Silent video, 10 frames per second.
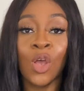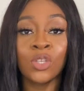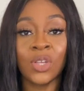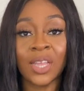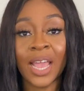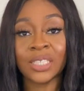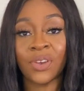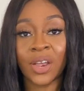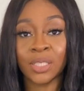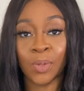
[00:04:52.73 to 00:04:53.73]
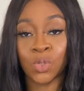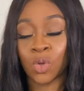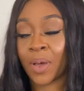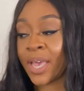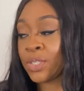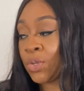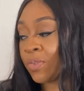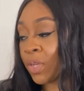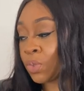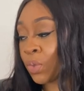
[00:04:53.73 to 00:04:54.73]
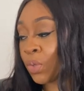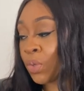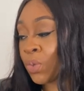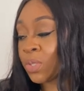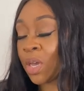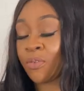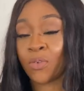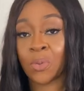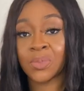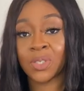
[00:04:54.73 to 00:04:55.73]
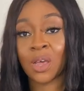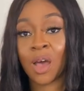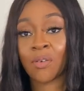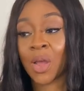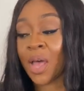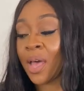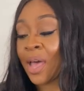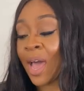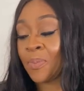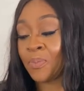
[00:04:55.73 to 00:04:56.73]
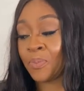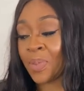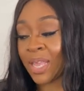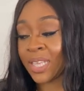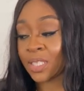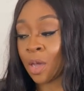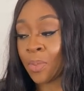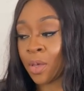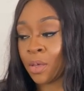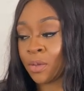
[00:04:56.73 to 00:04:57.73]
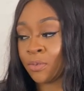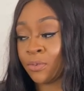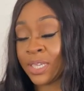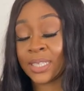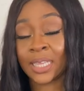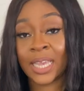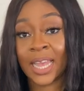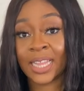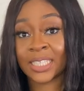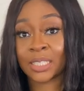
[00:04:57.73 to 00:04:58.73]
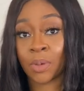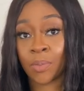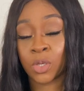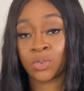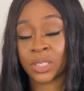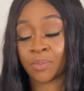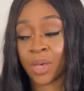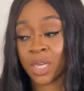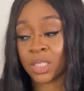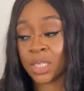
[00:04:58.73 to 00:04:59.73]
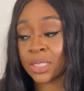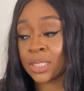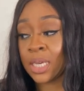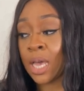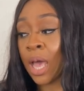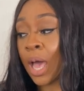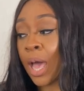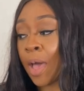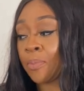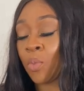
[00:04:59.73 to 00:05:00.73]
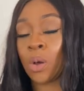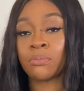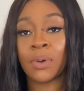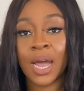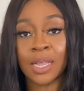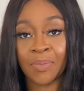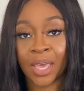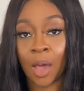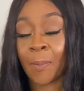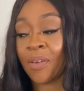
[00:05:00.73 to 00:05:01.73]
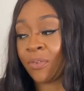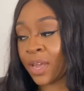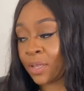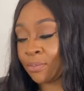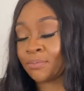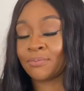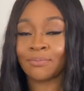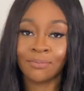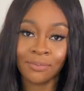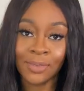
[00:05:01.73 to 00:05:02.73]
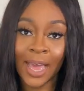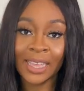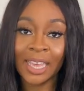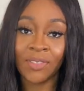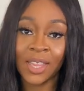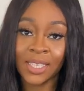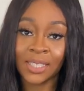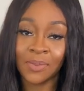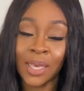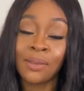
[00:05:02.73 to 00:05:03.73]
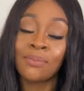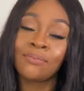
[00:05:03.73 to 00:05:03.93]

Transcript: So the next fragrance I going to talk about is Universal Oud from Zara. I picked this up recently, like this is my most recent purchase. Um, well, I didn't pick it up, my friend kind of gifted this to me.